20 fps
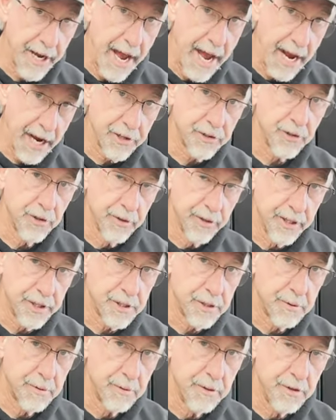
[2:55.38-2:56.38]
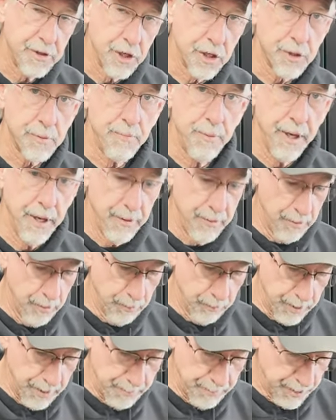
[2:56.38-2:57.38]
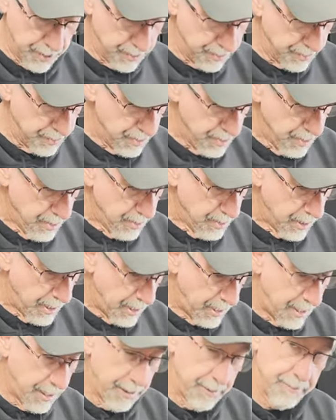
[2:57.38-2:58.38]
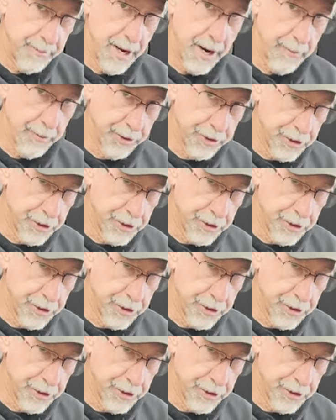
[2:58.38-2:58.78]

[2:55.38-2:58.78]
axle that's just been rebuilt. Uh, not really